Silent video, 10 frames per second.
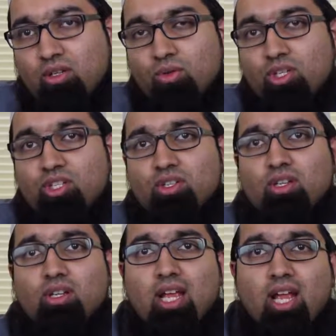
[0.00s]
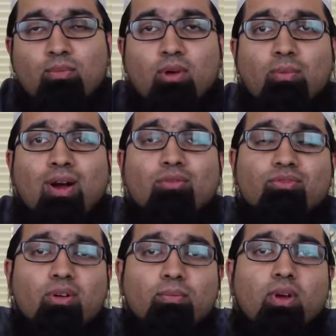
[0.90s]
cohesion came about
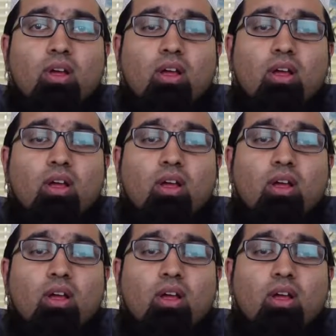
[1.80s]
from.